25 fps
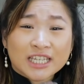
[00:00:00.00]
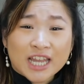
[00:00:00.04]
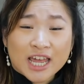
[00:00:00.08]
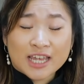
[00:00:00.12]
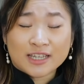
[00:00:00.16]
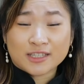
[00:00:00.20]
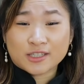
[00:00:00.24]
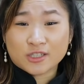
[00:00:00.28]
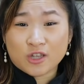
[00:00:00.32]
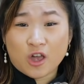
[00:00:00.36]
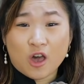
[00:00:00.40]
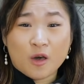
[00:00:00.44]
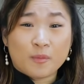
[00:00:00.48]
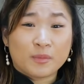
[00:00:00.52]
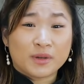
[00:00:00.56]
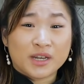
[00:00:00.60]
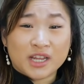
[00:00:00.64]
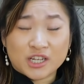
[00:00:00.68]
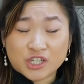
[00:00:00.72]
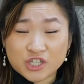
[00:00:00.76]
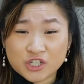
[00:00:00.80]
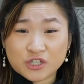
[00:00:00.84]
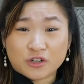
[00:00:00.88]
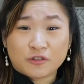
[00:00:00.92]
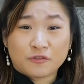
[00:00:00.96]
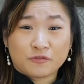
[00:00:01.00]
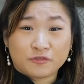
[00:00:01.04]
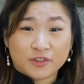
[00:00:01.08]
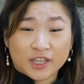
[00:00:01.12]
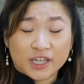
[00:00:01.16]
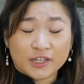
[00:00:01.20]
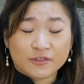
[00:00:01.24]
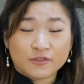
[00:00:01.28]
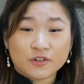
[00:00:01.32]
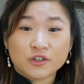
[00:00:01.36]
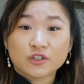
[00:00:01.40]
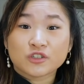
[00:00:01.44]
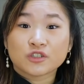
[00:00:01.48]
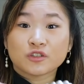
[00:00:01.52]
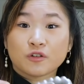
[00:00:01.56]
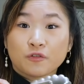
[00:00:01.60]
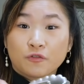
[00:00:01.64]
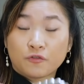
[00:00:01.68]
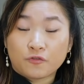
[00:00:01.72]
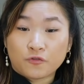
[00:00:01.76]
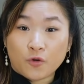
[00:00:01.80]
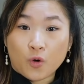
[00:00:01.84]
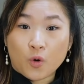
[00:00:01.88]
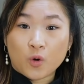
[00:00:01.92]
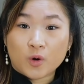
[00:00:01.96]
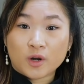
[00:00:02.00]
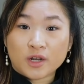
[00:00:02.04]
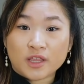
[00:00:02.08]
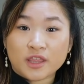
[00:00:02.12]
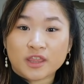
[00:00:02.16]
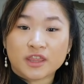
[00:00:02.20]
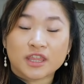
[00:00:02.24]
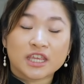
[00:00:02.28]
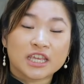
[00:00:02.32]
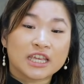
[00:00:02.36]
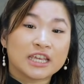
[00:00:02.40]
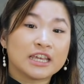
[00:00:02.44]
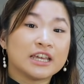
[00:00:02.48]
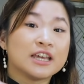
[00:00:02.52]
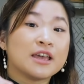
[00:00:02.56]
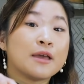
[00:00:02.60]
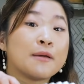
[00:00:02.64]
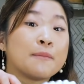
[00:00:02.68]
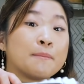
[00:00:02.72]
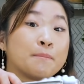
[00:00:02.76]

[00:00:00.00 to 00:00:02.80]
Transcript: nice combination of flavors for the